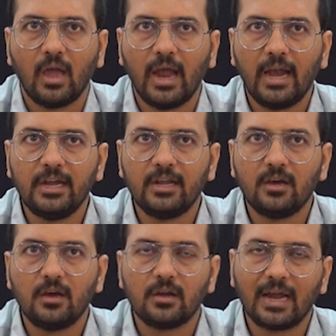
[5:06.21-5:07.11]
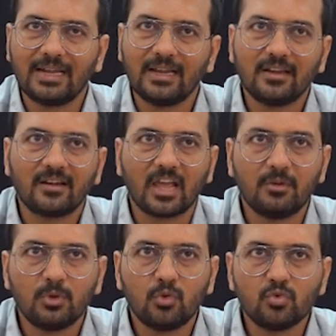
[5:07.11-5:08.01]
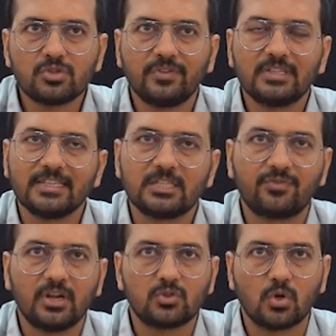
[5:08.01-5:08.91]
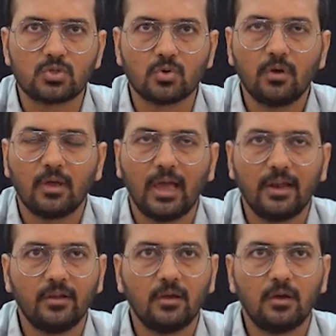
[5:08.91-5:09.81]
and guideliner can be used with 6 French also, and